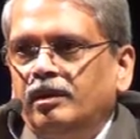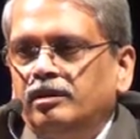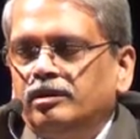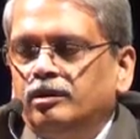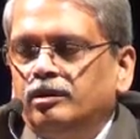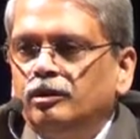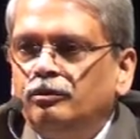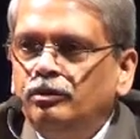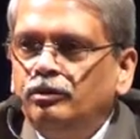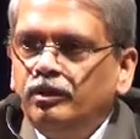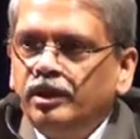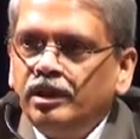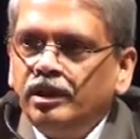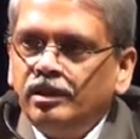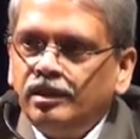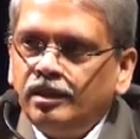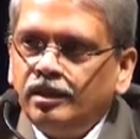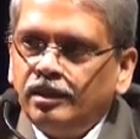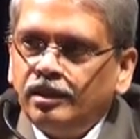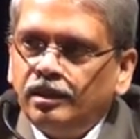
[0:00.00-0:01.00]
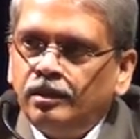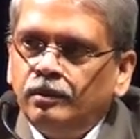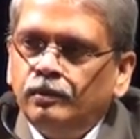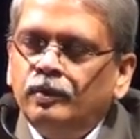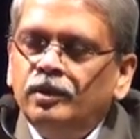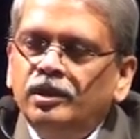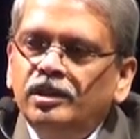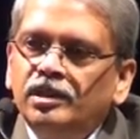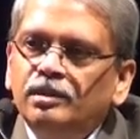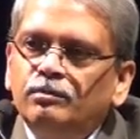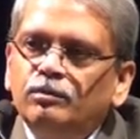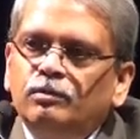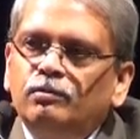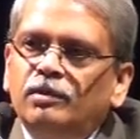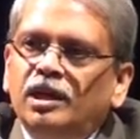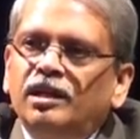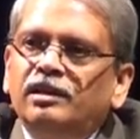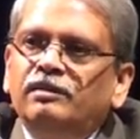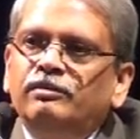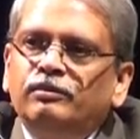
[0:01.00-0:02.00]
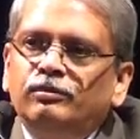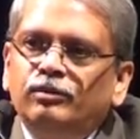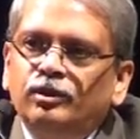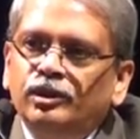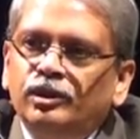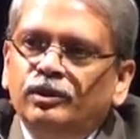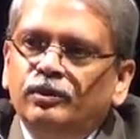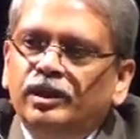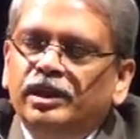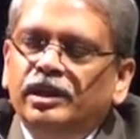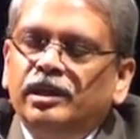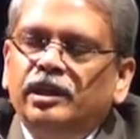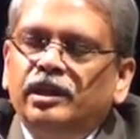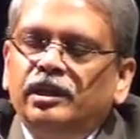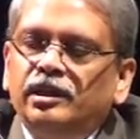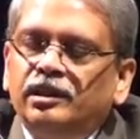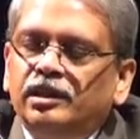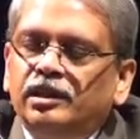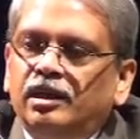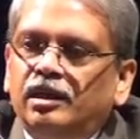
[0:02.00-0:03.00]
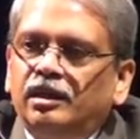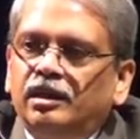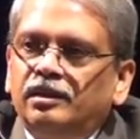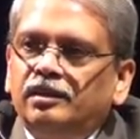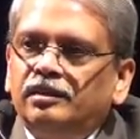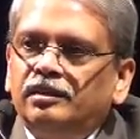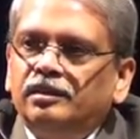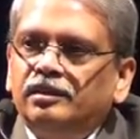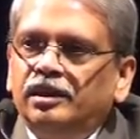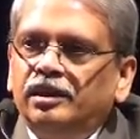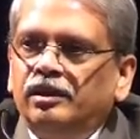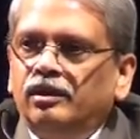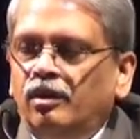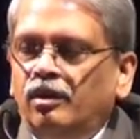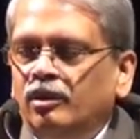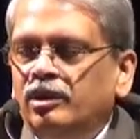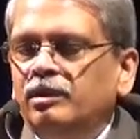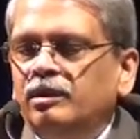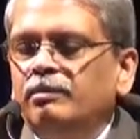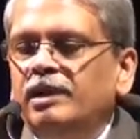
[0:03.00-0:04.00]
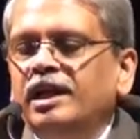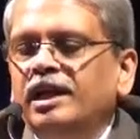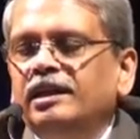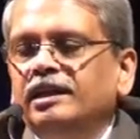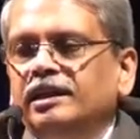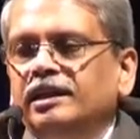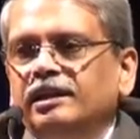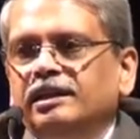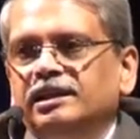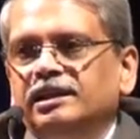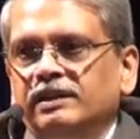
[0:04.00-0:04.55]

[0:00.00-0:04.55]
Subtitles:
So if you can convert the mobile phone into a credit card, then automatically